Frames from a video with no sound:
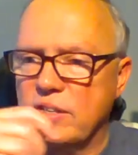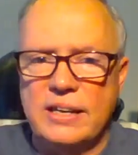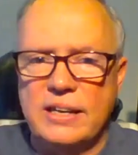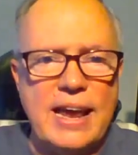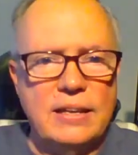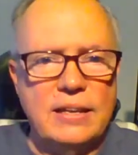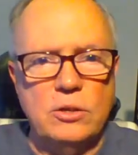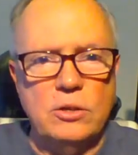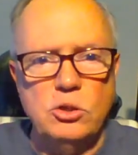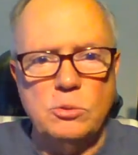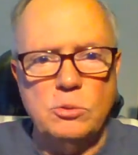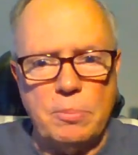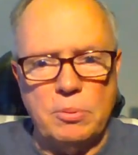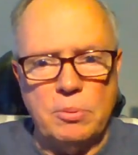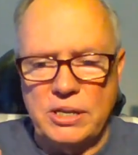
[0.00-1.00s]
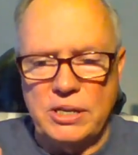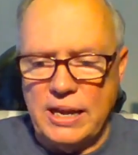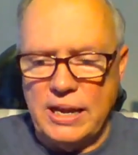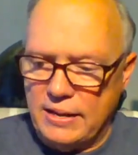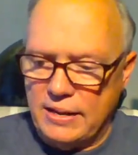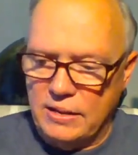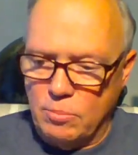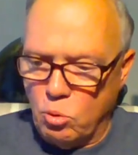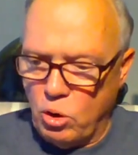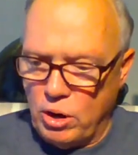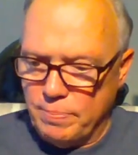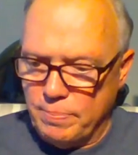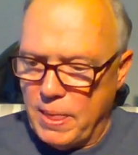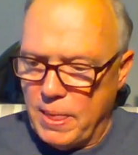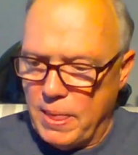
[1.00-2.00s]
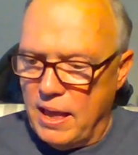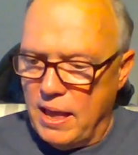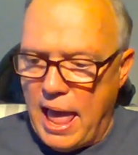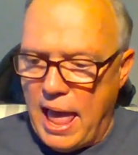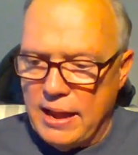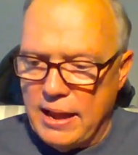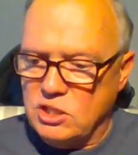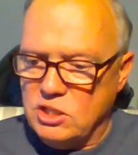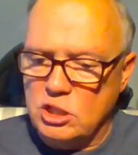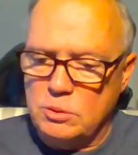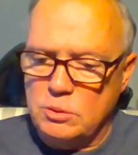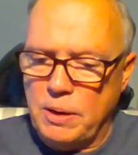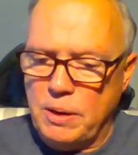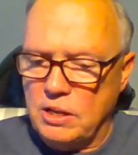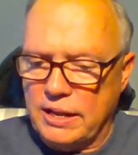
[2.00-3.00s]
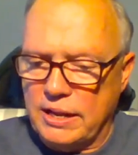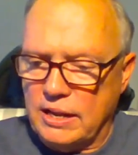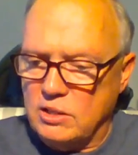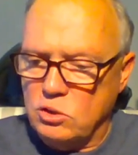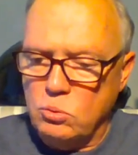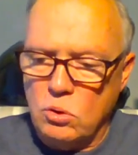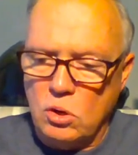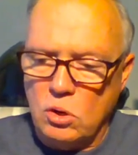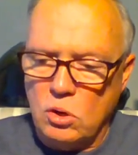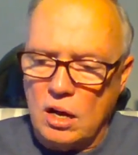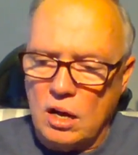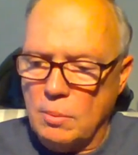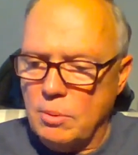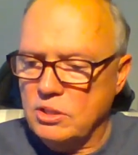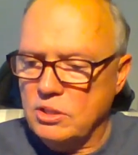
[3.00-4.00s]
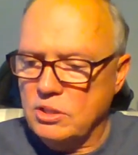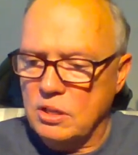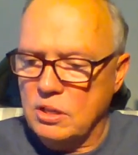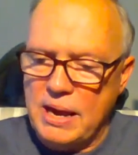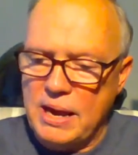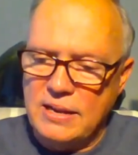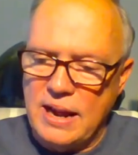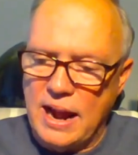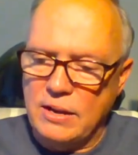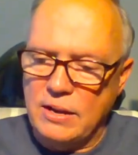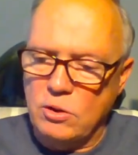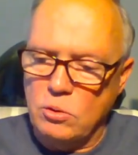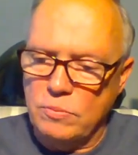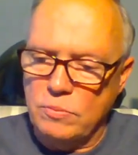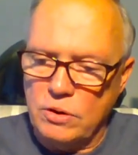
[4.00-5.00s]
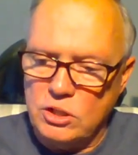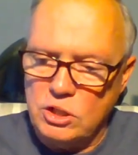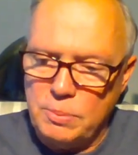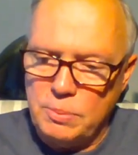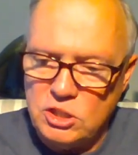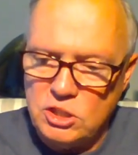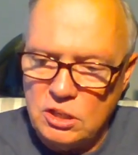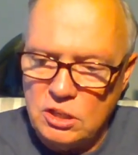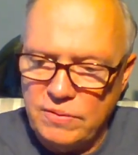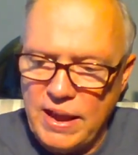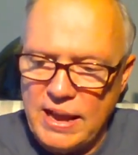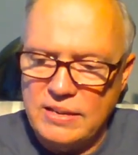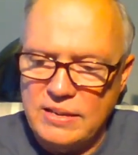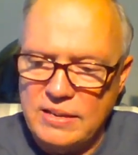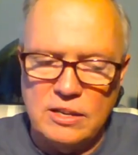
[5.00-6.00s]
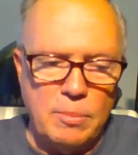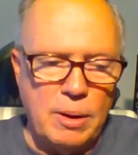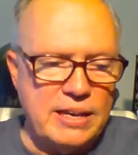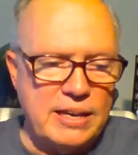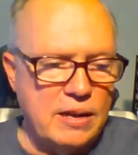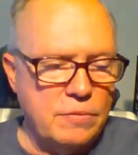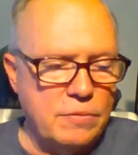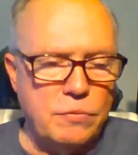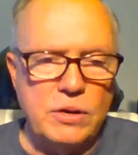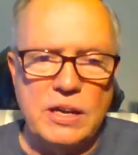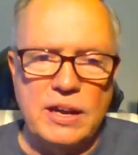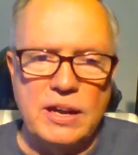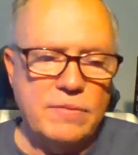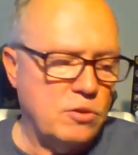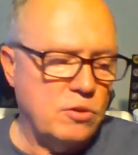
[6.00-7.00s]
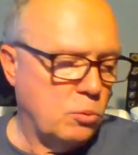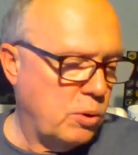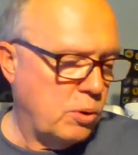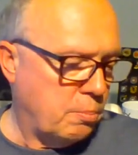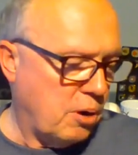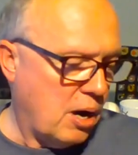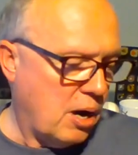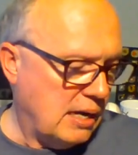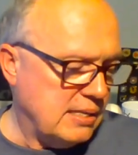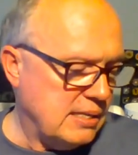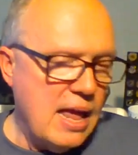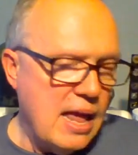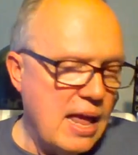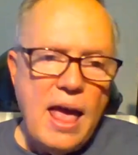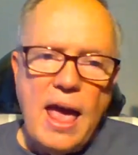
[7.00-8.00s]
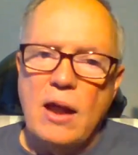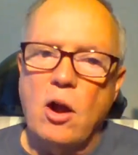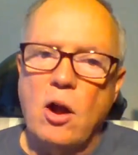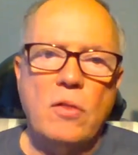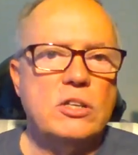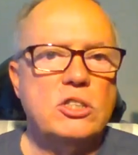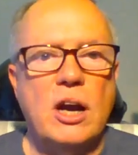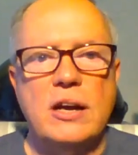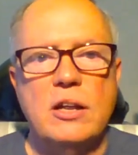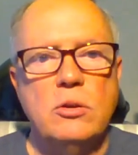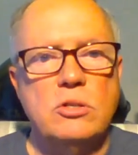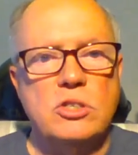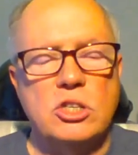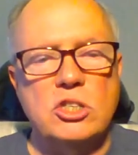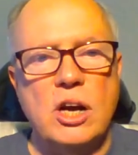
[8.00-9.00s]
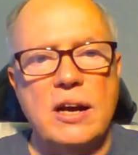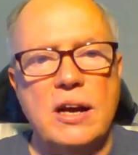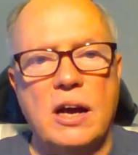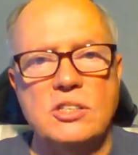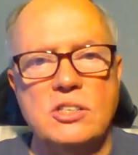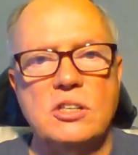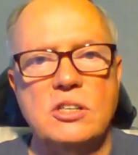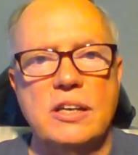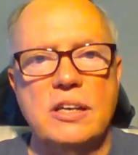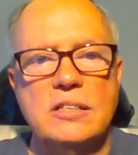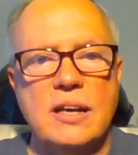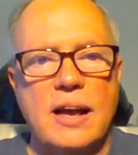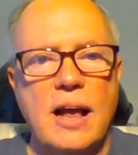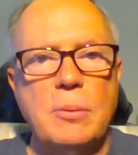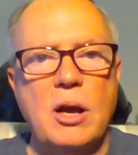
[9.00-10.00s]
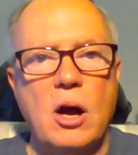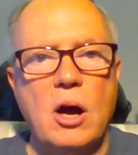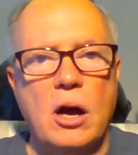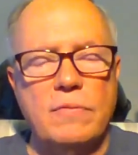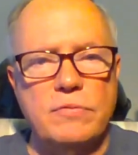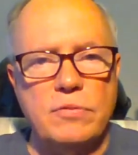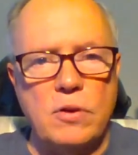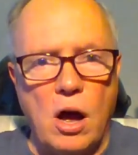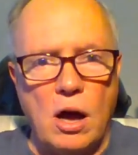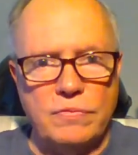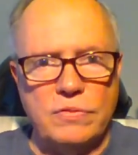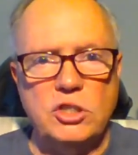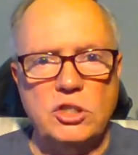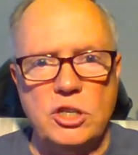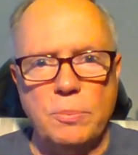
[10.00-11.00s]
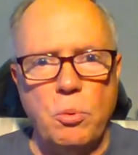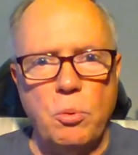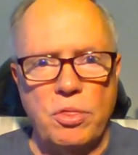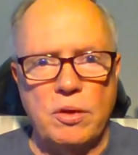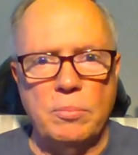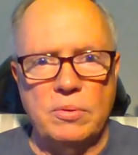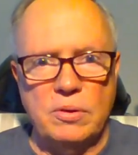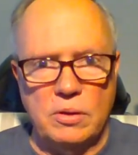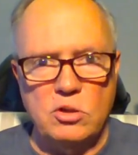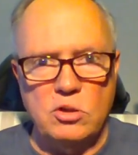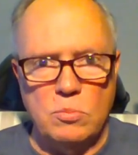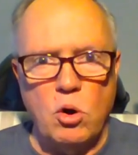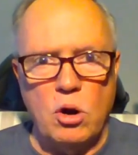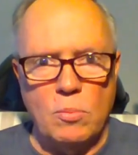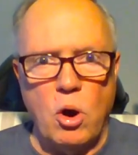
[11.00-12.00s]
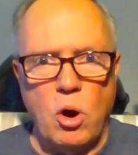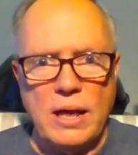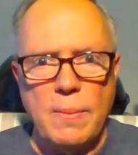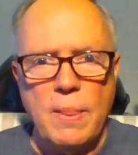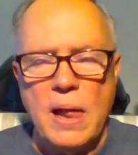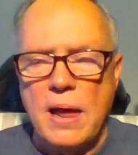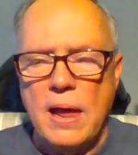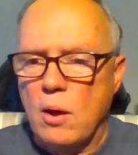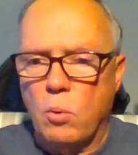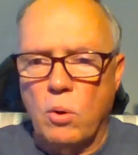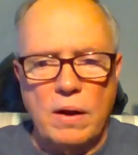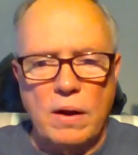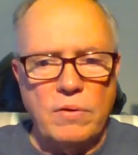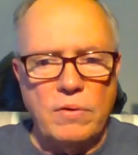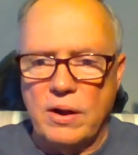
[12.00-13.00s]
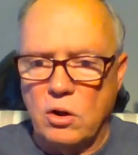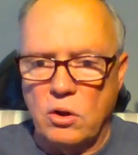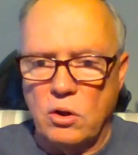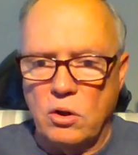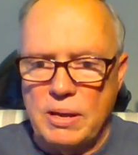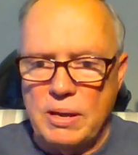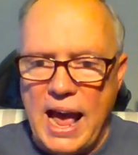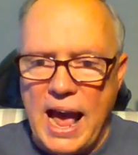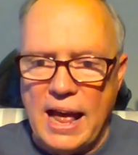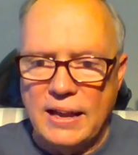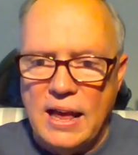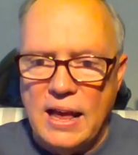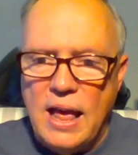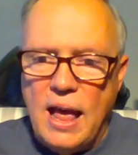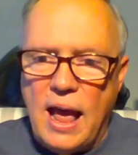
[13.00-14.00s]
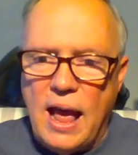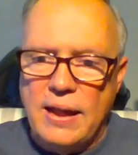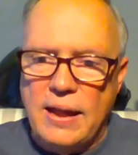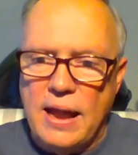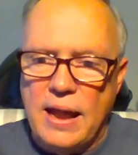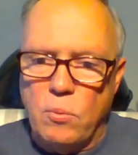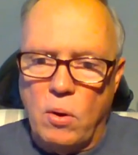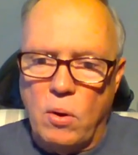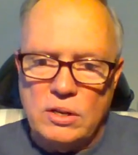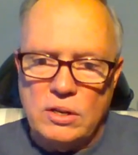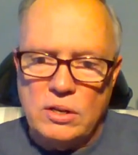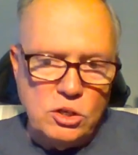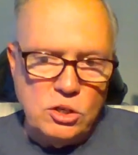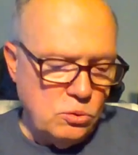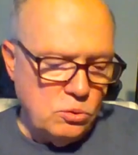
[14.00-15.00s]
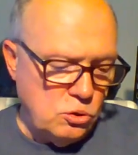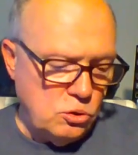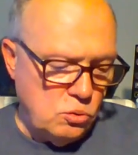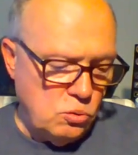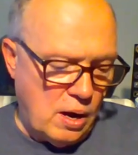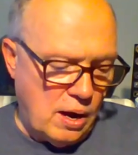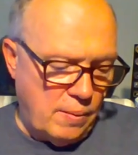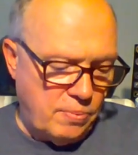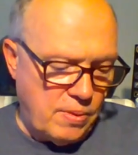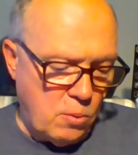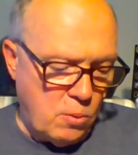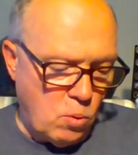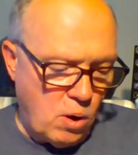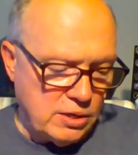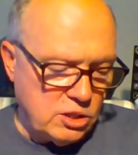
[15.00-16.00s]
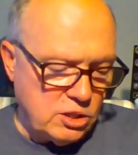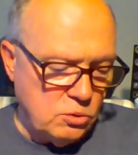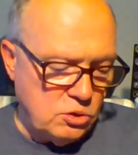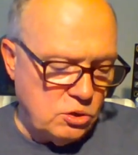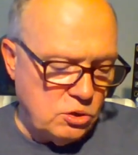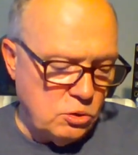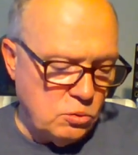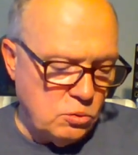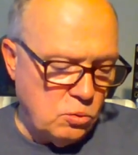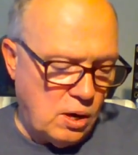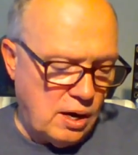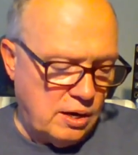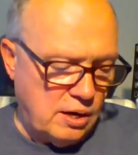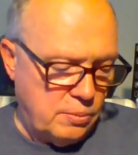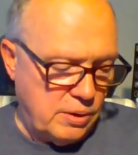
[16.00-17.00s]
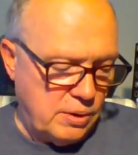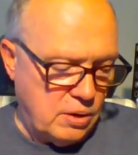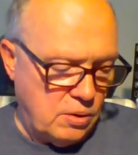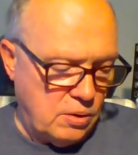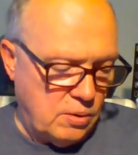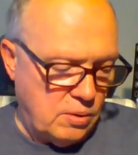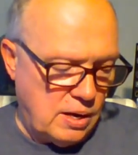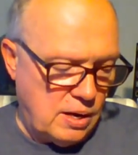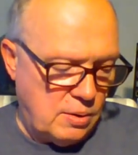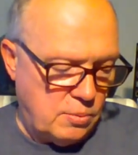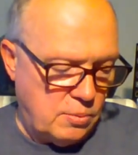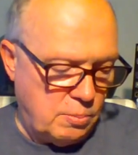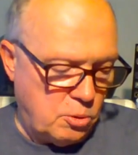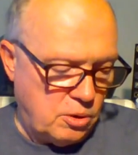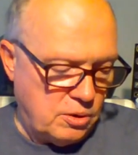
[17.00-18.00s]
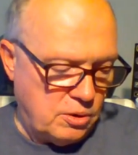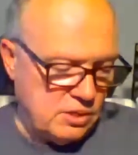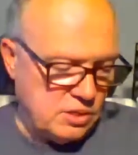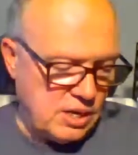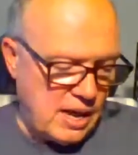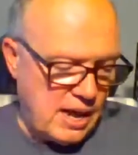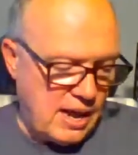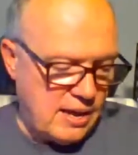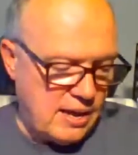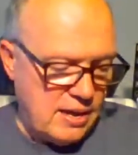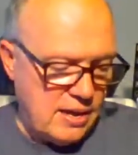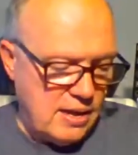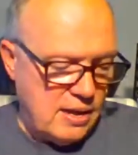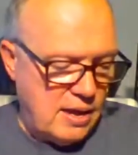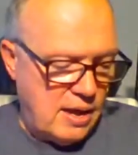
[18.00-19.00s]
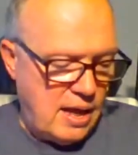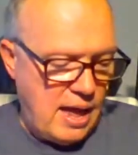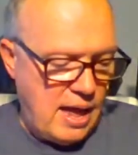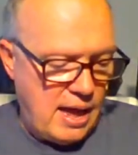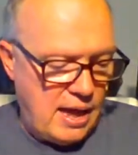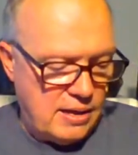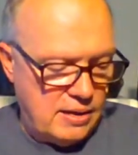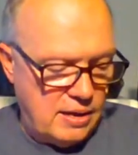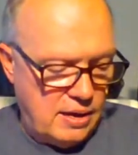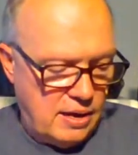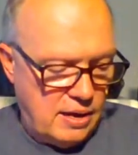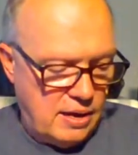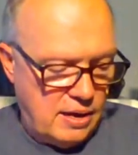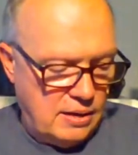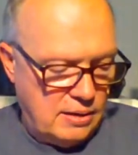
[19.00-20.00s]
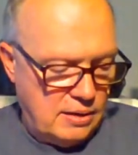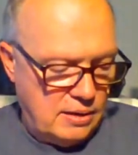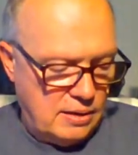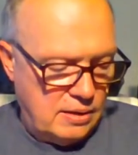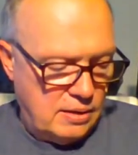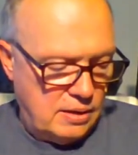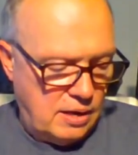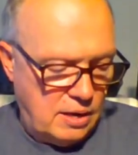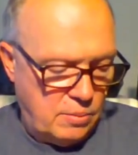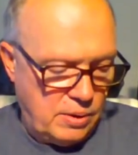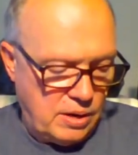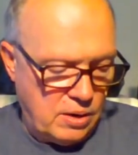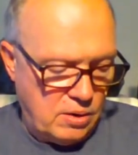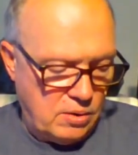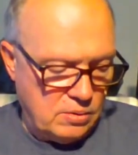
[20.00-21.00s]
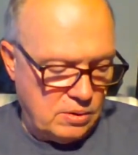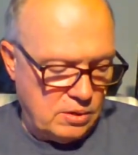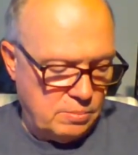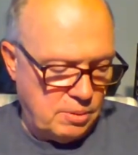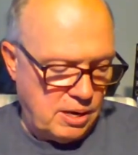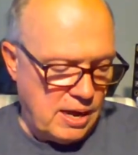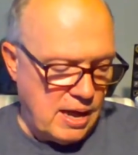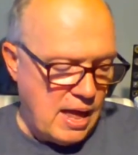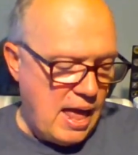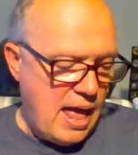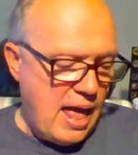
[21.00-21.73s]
the daily newspaper you get in the morning, and it's like at 2 o'clock, come onto the main dining room for a special event, and you might get a free gift or win a prize. And all they're trying to do is they're trying to hustle you into coming off the ship with them tomorrow morning, wherever they're going to be at, and they want you to here we go, report this guy. And here we go. Goodbye.